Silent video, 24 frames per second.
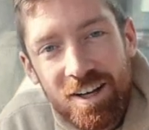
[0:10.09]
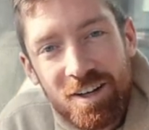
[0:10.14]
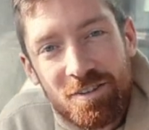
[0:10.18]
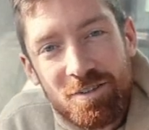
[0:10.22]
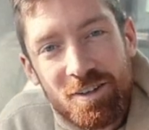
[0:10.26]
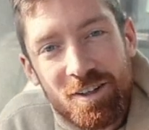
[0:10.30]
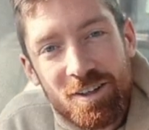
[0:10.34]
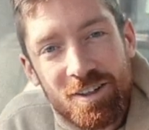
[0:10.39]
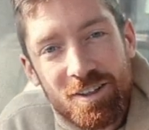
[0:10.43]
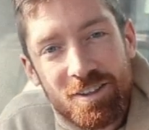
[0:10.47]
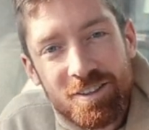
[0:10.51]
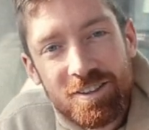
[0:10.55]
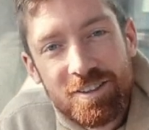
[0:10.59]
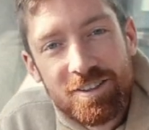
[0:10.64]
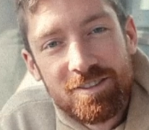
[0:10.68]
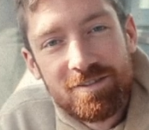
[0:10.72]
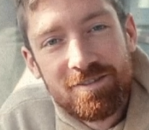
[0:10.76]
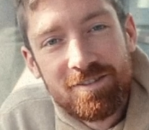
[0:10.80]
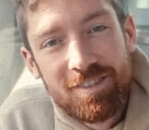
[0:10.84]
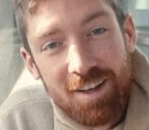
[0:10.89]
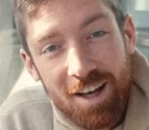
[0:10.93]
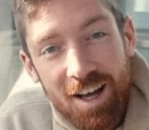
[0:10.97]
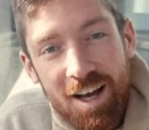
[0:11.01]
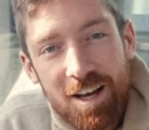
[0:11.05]
coffee nerds.
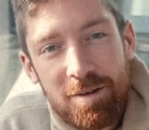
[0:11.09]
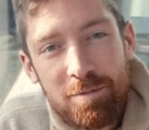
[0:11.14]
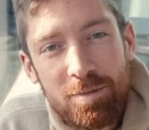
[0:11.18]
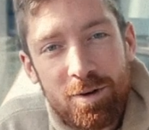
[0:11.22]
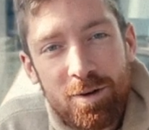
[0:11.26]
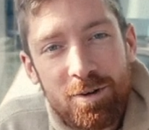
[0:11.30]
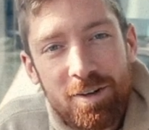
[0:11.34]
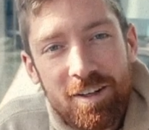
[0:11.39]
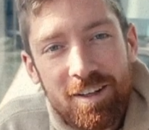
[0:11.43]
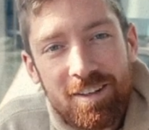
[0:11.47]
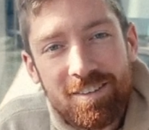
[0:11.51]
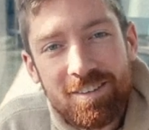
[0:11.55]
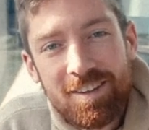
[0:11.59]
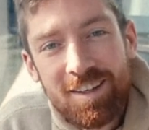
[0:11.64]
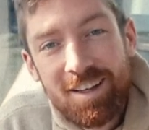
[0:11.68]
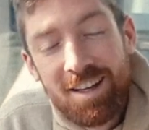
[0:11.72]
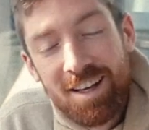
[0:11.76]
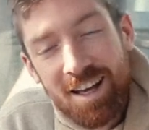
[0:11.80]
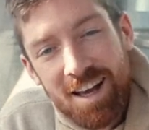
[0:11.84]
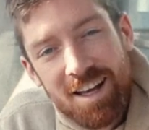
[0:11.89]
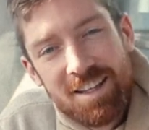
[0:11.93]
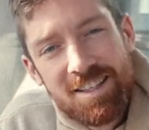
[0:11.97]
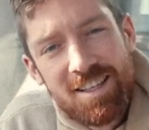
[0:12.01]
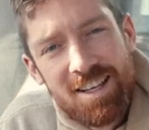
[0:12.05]
I'm Brodie,
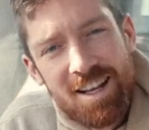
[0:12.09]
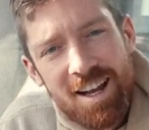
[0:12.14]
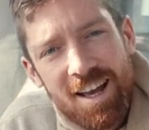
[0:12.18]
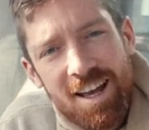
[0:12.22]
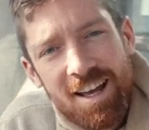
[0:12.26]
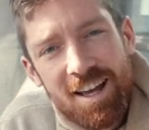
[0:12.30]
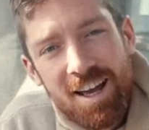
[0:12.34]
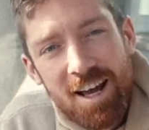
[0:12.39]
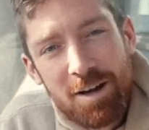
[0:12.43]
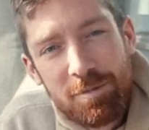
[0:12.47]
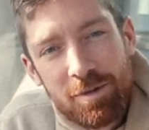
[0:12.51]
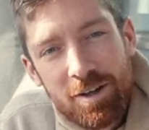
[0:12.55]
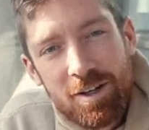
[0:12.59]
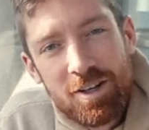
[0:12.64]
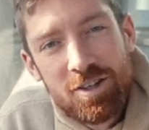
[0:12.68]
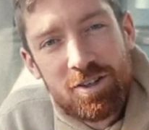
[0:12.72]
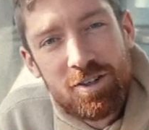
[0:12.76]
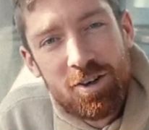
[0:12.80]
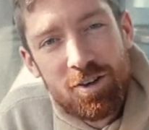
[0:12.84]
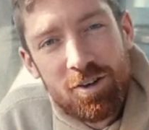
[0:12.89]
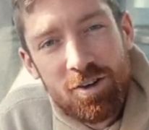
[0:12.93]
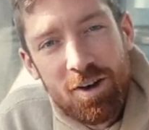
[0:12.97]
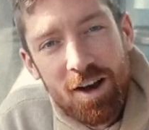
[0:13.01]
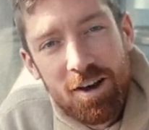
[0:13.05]
and today I'm going to
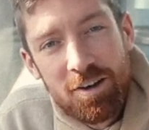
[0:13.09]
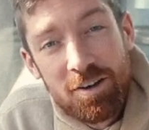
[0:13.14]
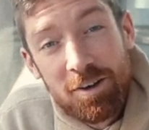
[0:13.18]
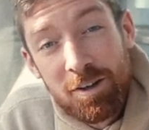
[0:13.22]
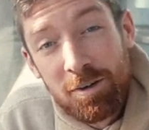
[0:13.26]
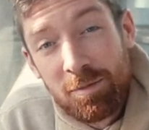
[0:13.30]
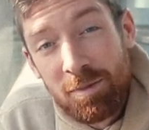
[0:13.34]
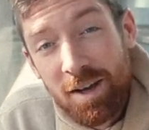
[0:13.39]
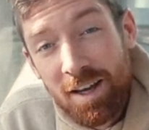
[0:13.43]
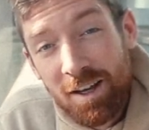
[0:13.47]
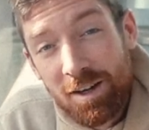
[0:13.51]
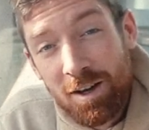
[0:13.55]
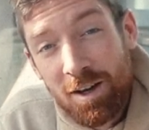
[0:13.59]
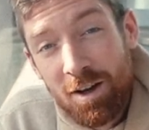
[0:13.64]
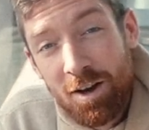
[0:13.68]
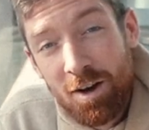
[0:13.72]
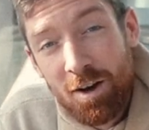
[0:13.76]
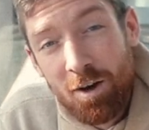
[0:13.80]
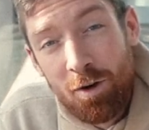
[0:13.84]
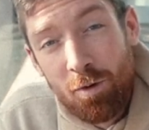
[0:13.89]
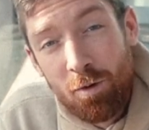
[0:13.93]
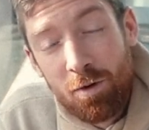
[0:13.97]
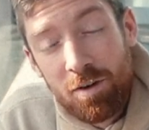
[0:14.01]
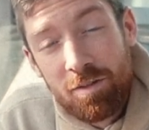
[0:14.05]
show you how you can make
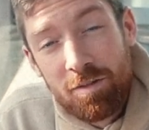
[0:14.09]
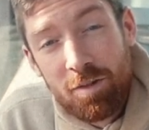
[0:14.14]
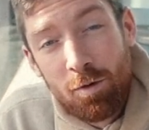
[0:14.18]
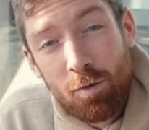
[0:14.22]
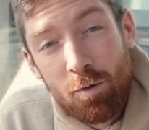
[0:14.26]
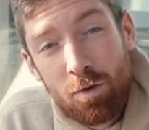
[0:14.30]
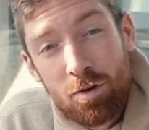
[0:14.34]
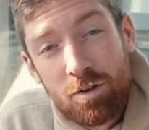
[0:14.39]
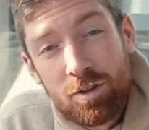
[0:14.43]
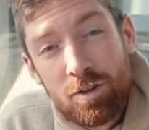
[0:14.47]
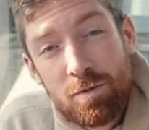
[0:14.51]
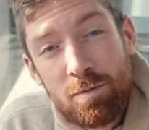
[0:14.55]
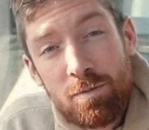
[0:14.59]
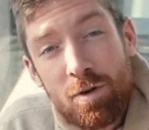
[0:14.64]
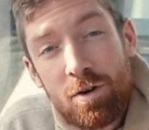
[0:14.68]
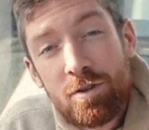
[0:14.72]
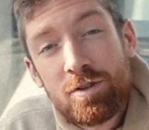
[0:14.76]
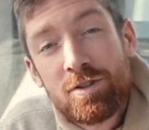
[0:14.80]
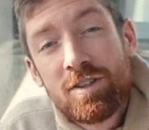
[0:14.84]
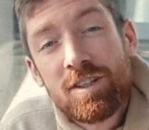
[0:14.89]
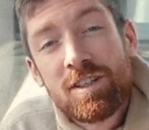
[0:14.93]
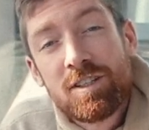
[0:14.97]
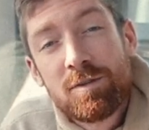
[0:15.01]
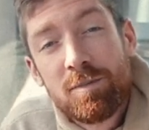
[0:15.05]
one of the world's
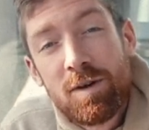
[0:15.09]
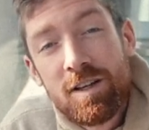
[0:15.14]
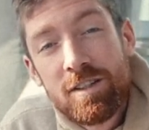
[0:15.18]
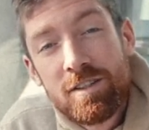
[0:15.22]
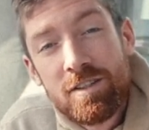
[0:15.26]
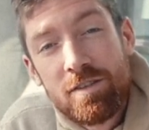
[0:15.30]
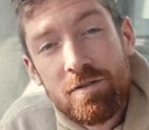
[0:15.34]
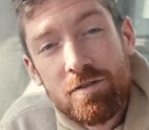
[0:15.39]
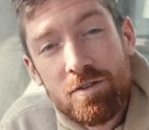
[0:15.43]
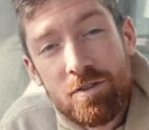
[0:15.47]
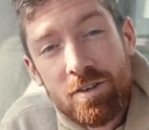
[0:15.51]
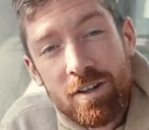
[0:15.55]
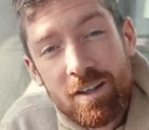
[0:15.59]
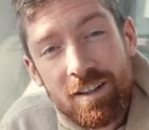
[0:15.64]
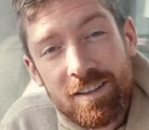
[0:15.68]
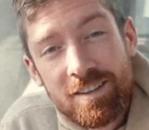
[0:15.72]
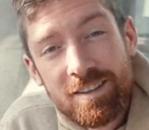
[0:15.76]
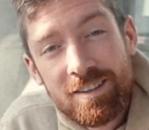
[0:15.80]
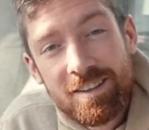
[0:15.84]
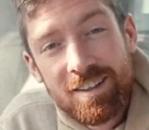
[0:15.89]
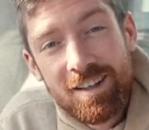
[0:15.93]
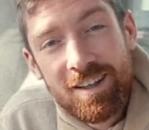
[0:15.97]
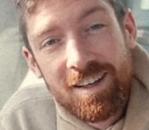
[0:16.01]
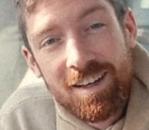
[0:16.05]
most expensive
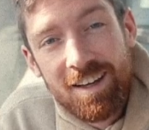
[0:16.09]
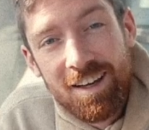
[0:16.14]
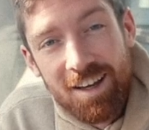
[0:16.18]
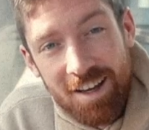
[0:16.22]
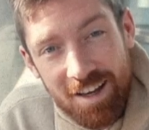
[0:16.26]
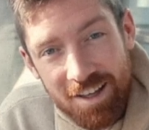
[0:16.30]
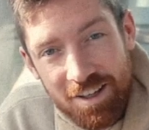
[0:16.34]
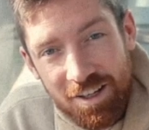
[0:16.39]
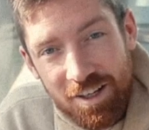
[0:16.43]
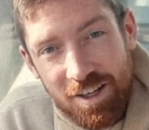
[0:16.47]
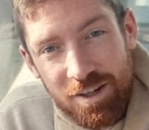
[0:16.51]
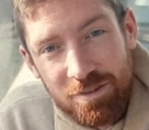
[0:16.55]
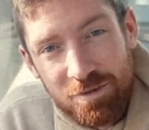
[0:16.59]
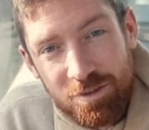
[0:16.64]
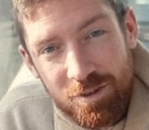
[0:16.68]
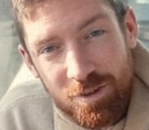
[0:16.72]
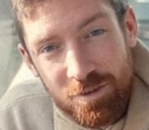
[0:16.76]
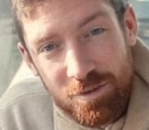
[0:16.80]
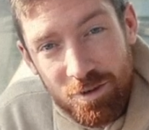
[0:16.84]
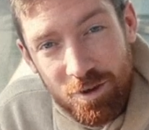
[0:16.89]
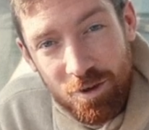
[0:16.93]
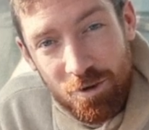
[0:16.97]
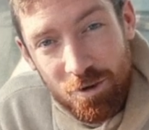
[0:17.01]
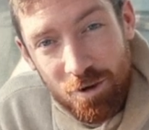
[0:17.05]
drinks in the comfort
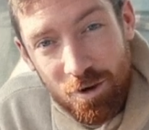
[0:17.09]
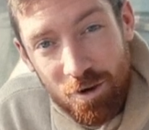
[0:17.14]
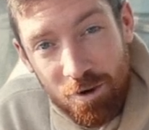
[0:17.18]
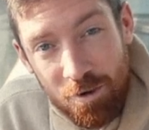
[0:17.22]
of your own